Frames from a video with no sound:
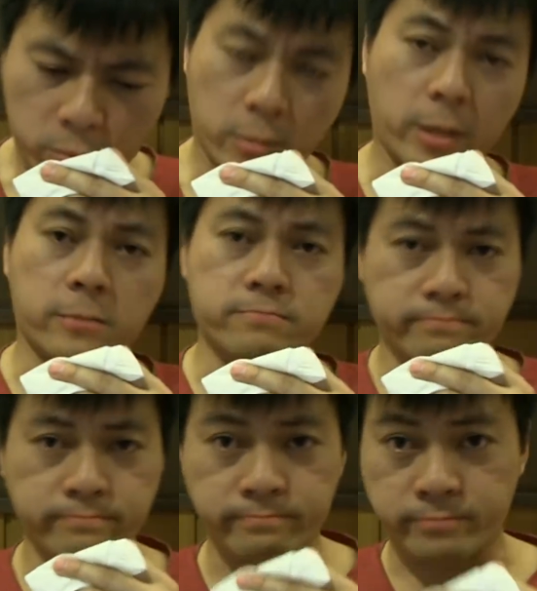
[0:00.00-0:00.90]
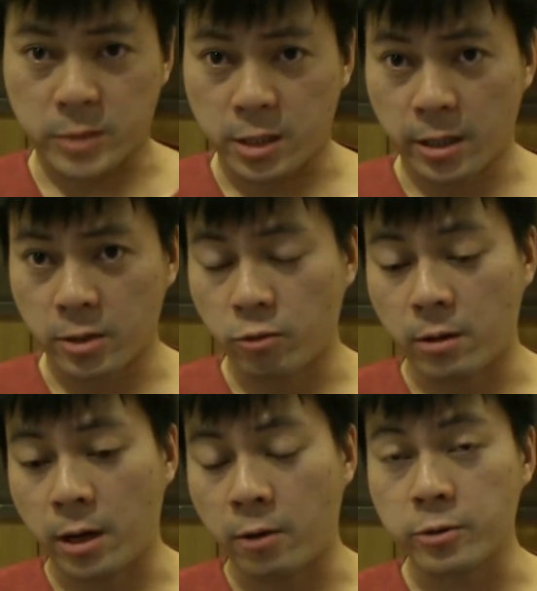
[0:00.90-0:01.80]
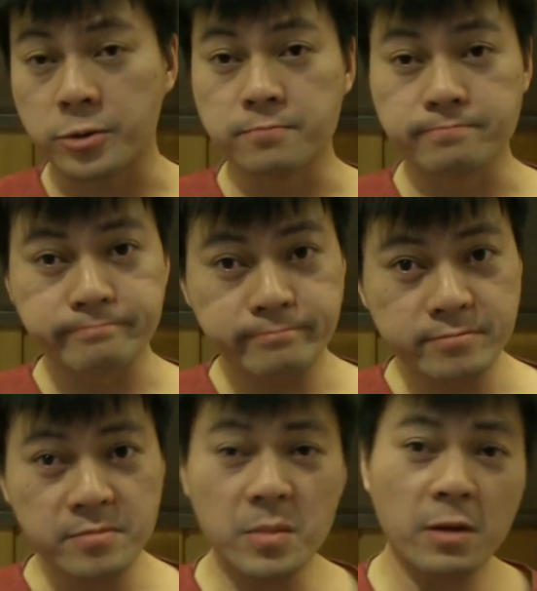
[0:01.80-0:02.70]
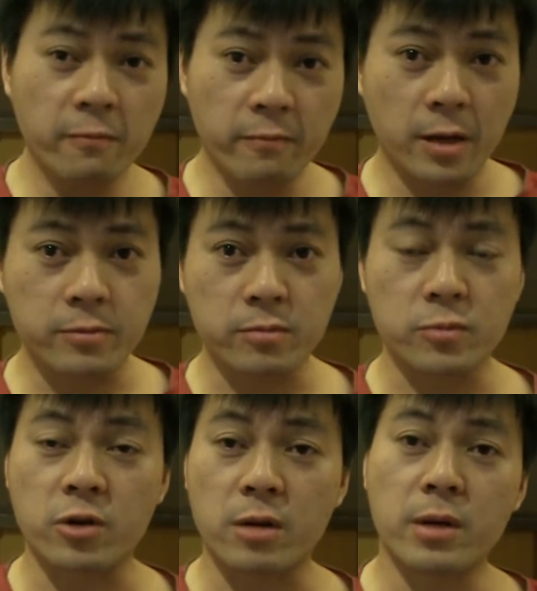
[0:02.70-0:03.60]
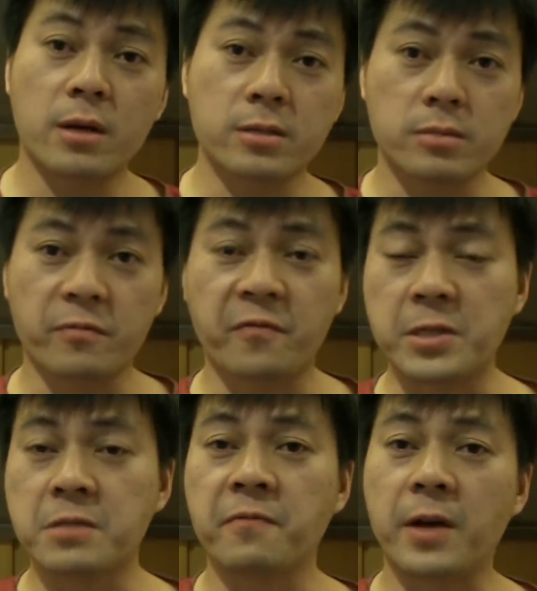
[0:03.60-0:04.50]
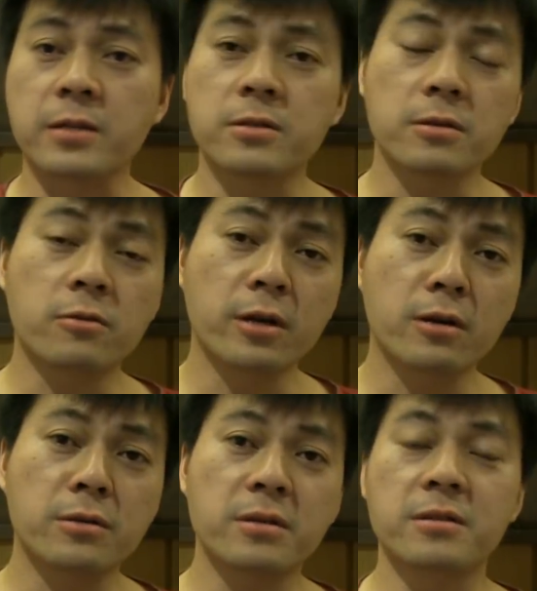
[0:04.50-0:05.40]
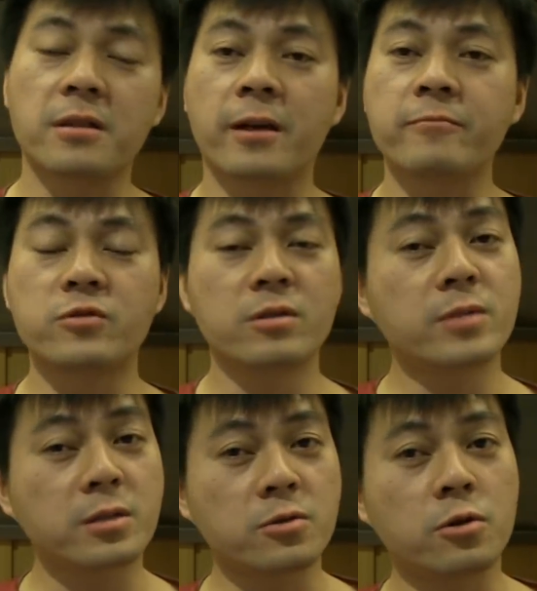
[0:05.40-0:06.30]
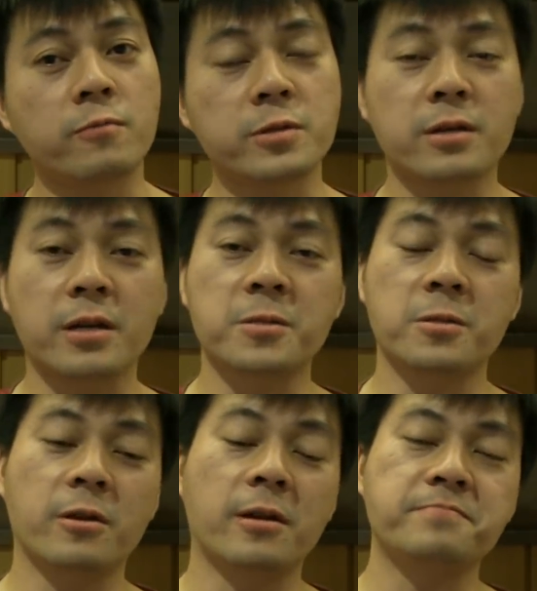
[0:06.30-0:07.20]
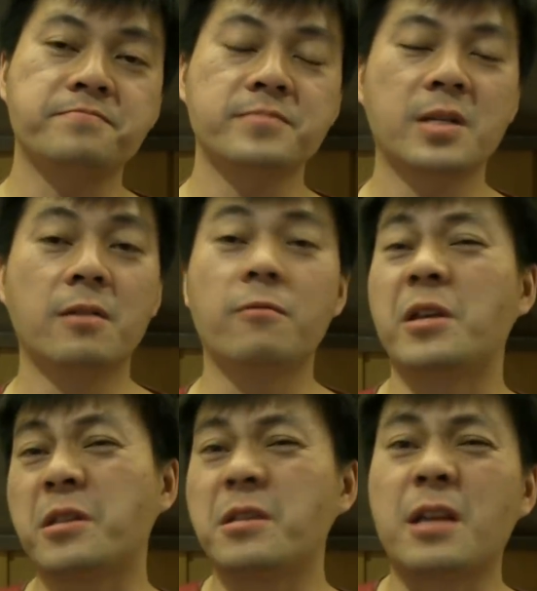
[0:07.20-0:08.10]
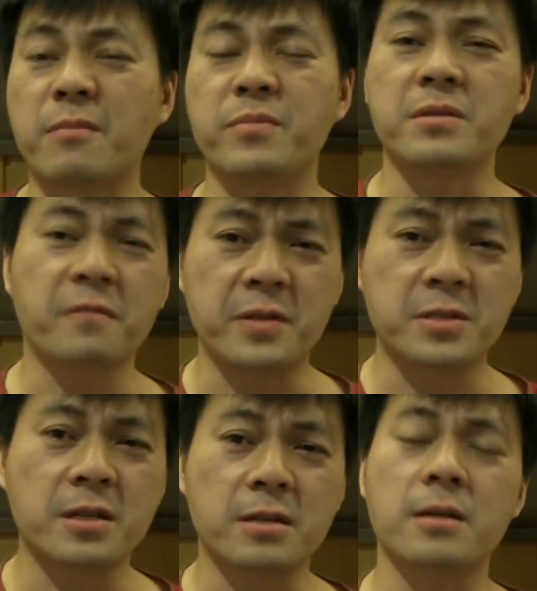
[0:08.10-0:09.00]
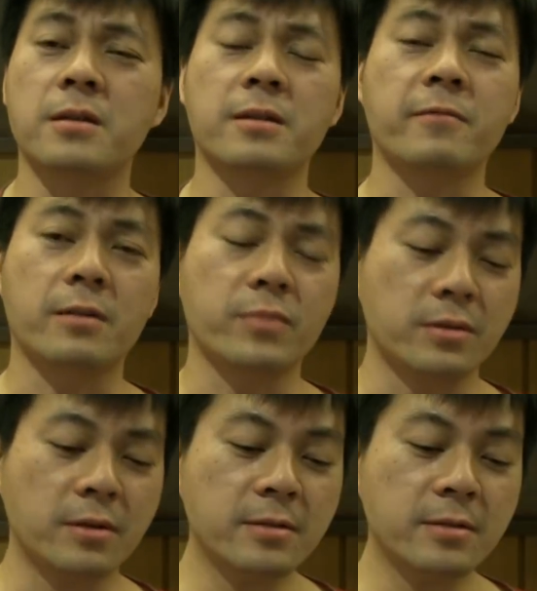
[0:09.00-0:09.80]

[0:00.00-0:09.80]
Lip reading: like 10-12 hours. We have some drama and some fist fight going on in the live stream. That's always nice. Yeah, well, that didn't happen. The fisting, yeah, it never happened.